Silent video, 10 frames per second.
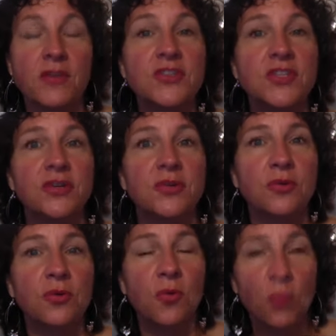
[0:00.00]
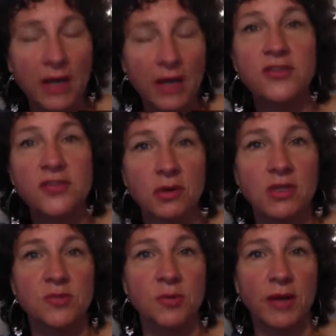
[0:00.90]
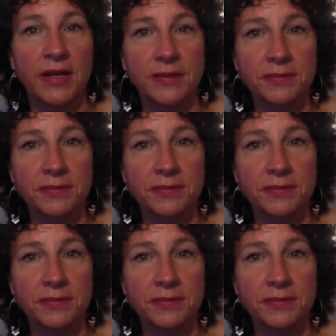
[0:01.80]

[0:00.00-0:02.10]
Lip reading: to what kind of stories we're writing